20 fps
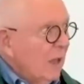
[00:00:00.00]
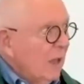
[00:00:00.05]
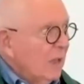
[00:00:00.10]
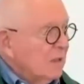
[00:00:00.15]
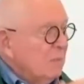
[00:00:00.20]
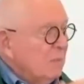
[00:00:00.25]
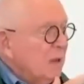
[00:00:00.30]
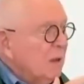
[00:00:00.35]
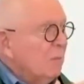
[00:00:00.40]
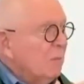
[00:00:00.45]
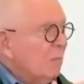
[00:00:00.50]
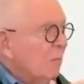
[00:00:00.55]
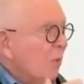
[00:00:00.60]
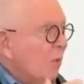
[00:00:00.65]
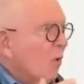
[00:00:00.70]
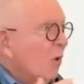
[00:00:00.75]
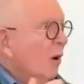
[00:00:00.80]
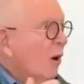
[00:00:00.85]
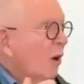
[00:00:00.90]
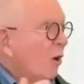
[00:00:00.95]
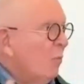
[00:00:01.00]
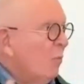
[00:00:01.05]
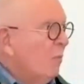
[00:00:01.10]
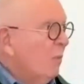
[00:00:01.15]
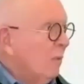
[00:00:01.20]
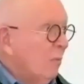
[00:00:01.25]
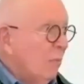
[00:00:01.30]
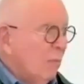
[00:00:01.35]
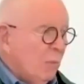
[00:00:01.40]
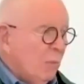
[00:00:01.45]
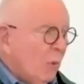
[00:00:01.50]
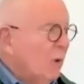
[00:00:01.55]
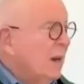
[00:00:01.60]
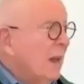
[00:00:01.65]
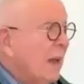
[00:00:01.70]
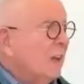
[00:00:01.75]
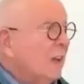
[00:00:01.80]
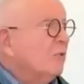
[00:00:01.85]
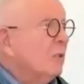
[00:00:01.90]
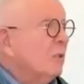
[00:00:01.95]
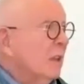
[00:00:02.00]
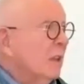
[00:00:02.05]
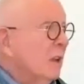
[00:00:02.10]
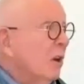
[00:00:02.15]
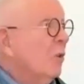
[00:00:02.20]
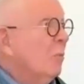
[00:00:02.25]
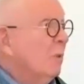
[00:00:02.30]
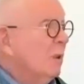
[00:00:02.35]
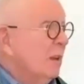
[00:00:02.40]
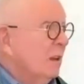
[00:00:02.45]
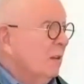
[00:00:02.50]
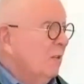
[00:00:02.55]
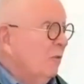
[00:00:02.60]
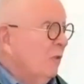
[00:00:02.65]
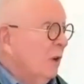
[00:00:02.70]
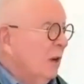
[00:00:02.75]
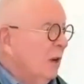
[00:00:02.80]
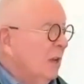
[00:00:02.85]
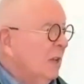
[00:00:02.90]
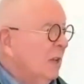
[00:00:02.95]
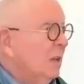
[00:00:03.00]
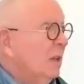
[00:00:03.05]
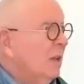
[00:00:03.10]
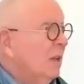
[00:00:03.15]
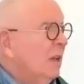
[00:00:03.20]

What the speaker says: as being more naturally open and free,